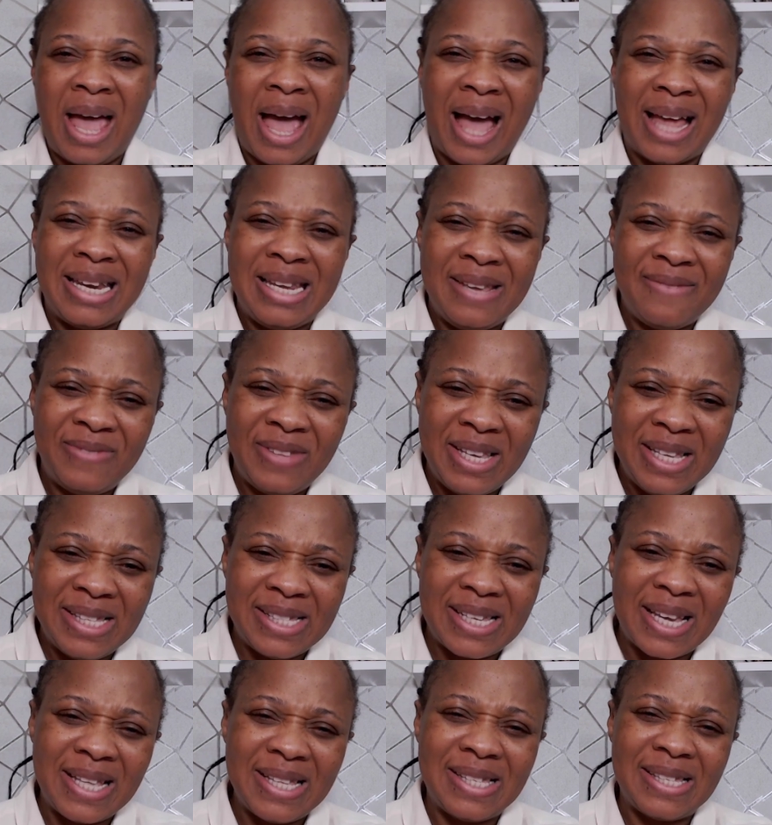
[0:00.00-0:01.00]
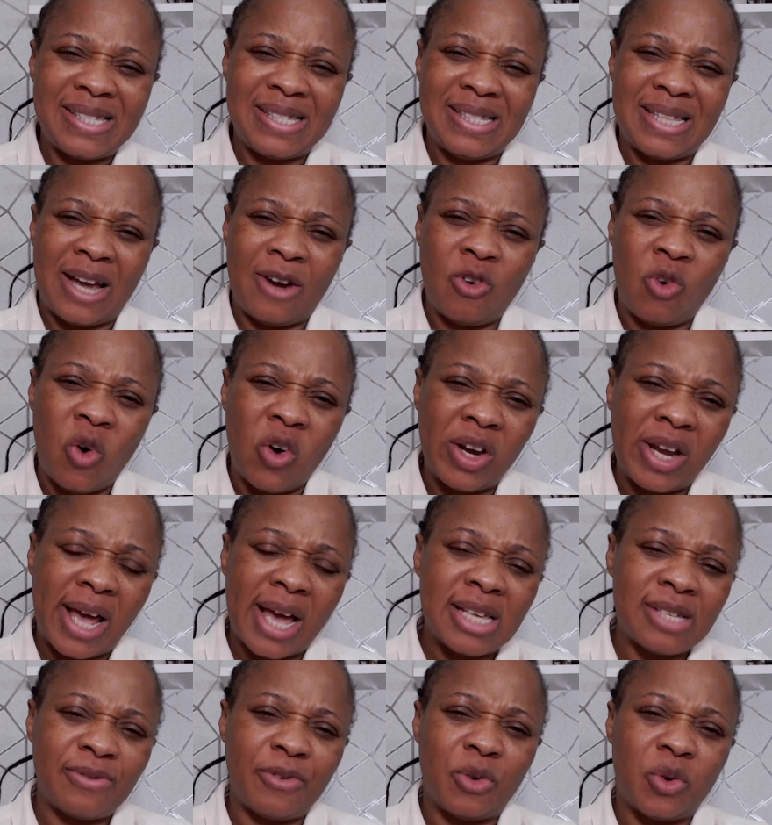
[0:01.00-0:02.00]
And if the intent that God
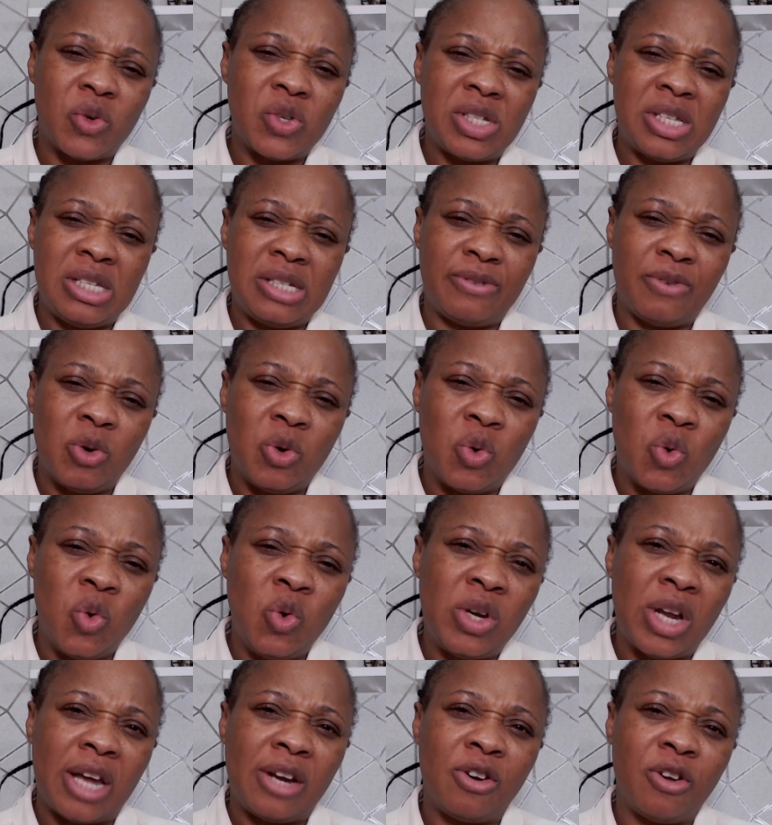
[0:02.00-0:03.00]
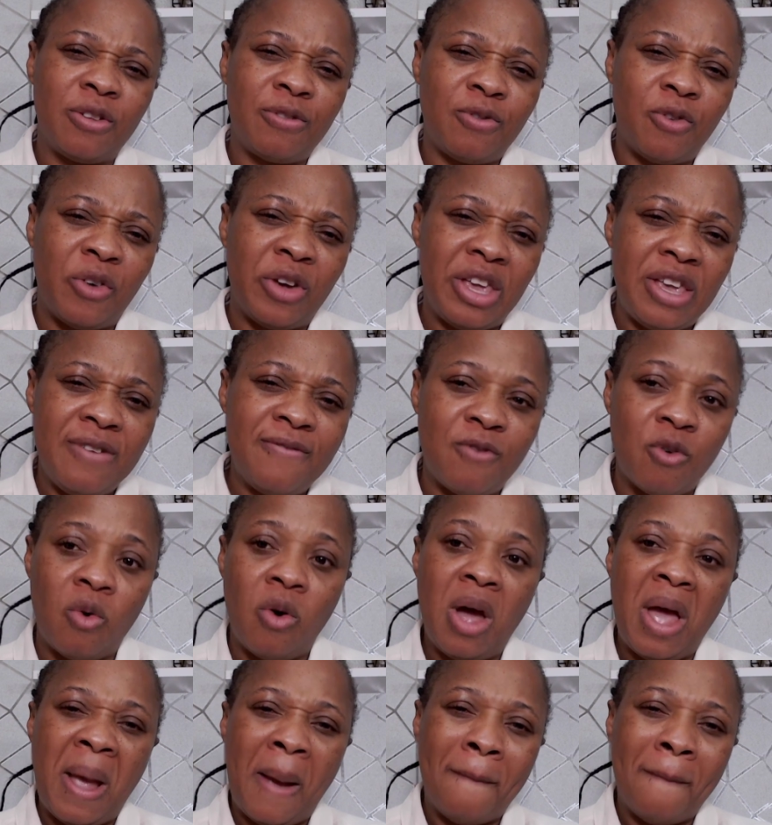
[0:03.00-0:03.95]
has for us is for good and not for evil,